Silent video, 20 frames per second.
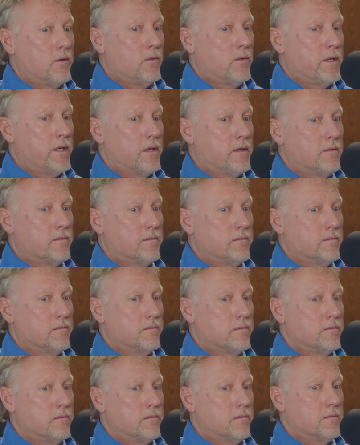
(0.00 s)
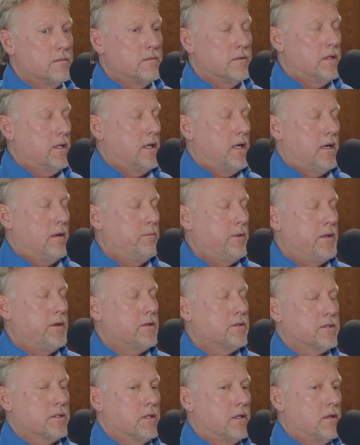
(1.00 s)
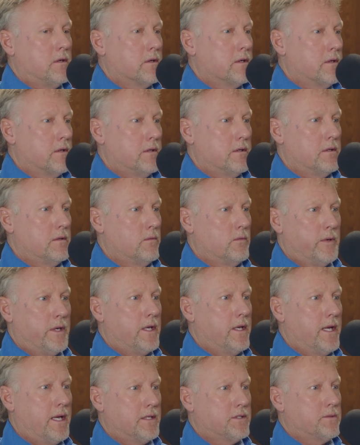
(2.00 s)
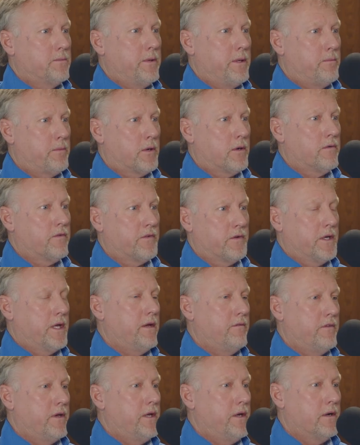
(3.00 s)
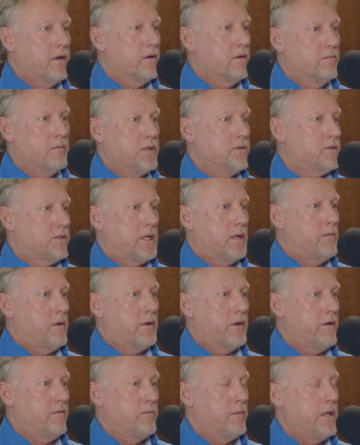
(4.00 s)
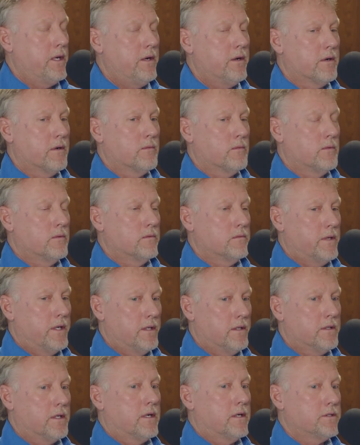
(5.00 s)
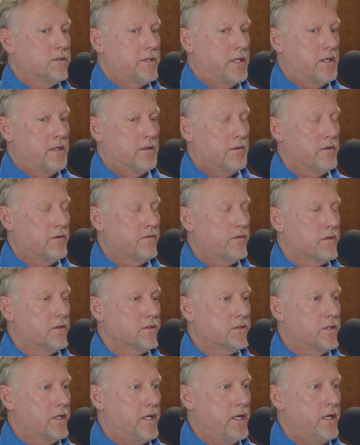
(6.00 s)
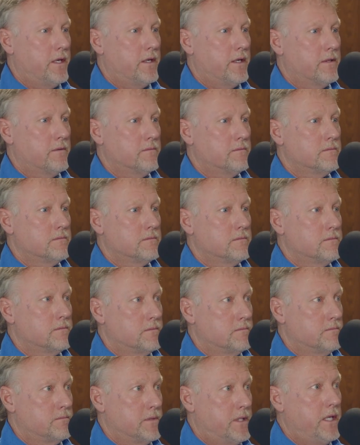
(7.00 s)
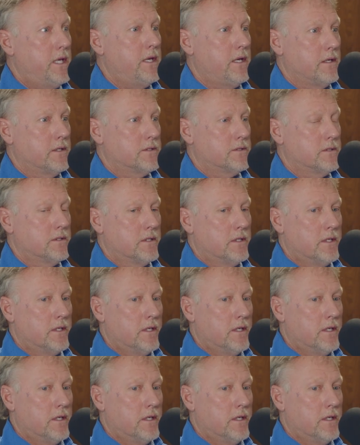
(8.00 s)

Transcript: Well, I've been there so long, and the wind has to be perfect to even hear it, and most of the time I don't even hear it. Well, Hale and I are standing on the first tee, and it dings.